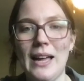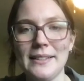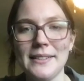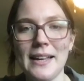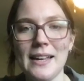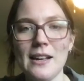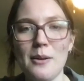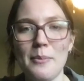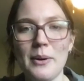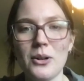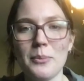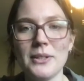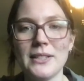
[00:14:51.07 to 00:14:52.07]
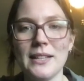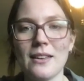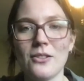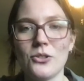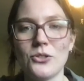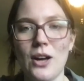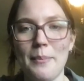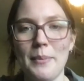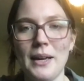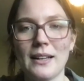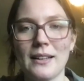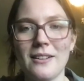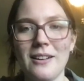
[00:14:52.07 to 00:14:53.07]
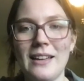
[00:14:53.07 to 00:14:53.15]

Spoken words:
essay about a particular topic,